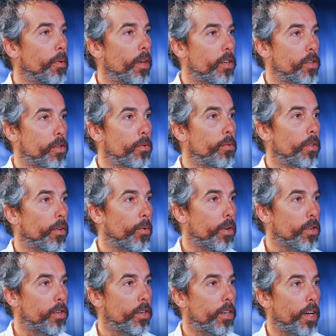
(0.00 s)
me ask you the
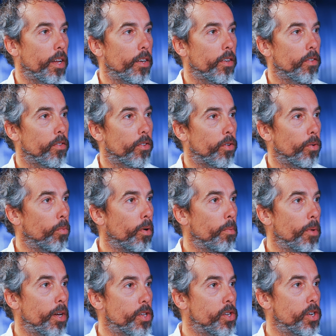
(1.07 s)
question, Daniel. So what
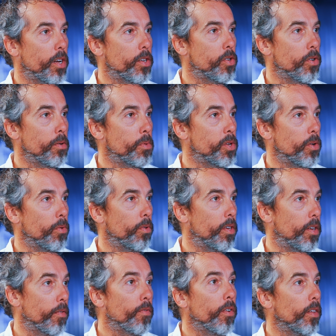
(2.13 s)
makes Jetstream so
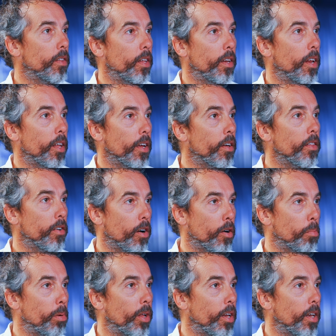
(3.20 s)
different than any other
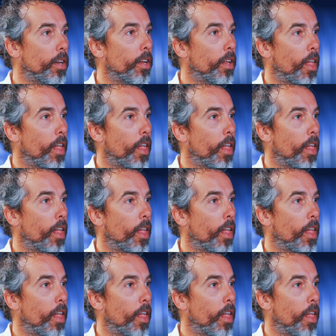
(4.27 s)
airplane?